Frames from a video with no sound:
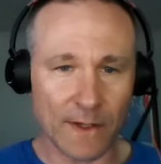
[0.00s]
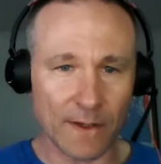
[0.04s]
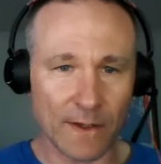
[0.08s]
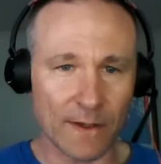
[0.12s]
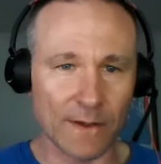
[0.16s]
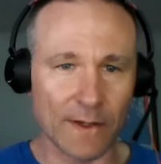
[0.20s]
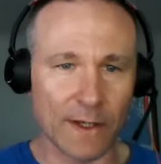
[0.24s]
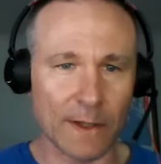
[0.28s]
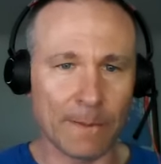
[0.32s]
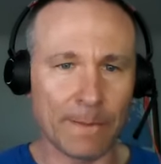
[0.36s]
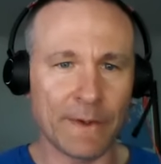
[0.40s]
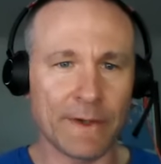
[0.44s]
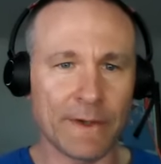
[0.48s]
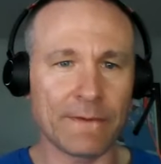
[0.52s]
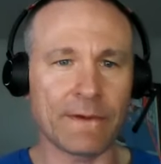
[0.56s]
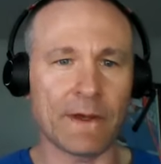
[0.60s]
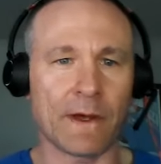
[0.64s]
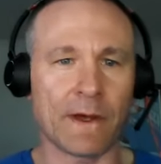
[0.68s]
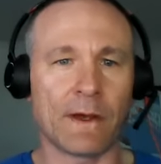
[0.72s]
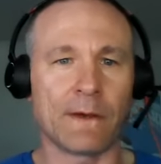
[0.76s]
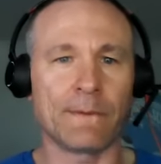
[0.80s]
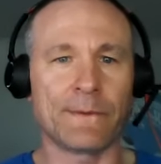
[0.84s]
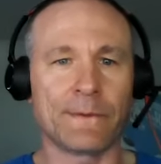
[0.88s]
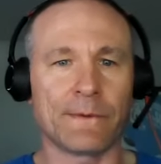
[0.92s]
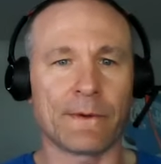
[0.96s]
a number of
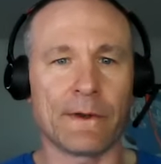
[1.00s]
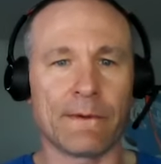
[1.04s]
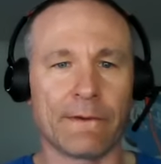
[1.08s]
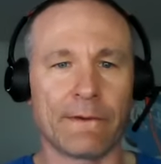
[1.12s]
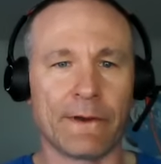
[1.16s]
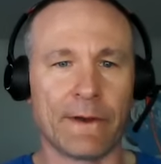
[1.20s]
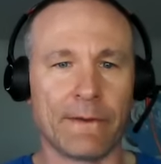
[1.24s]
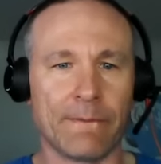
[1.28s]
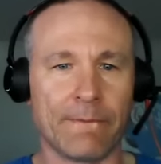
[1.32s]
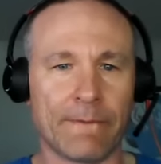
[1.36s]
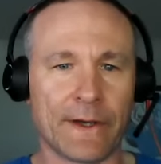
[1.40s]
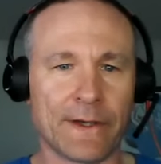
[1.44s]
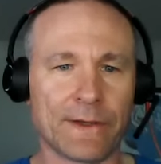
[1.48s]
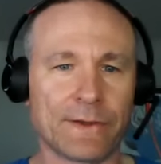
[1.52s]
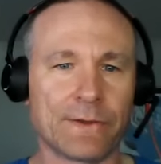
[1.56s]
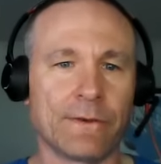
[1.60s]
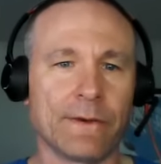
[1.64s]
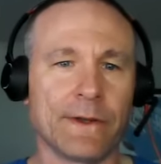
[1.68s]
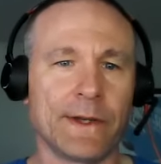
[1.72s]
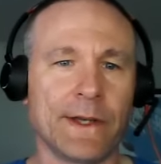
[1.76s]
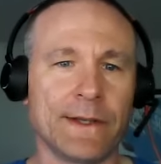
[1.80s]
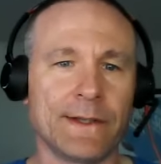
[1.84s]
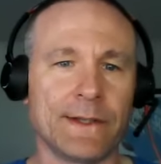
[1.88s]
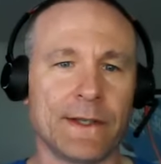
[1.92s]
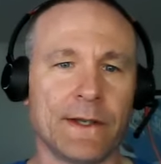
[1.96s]
times where I have an
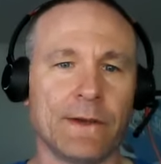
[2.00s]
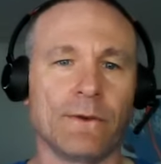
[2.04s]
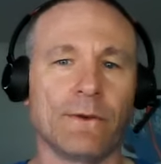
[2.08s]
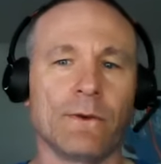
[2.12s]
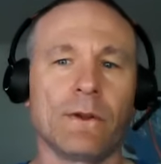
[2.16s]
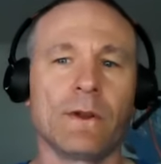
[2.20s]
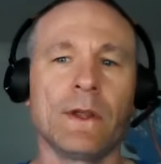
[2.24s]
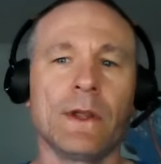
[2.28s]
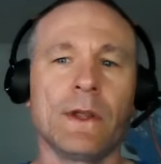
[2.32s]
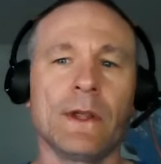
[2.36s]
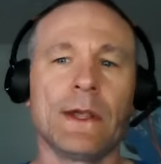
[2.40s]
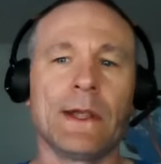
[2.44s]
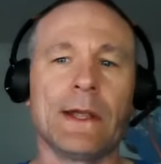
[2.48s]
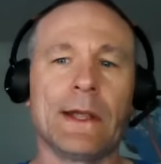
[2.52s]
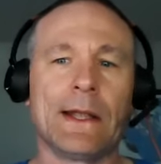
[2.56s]
investor in a deal